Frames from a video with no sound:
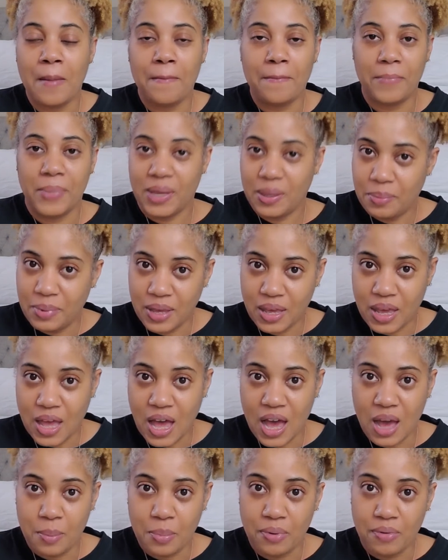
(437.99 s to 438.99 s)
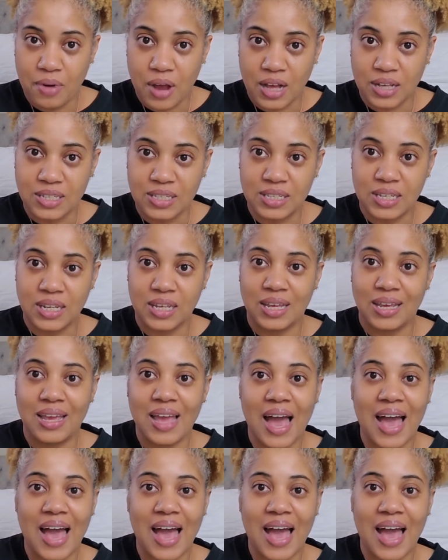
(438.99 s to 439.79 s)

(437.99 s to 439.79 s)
Me being high porosity,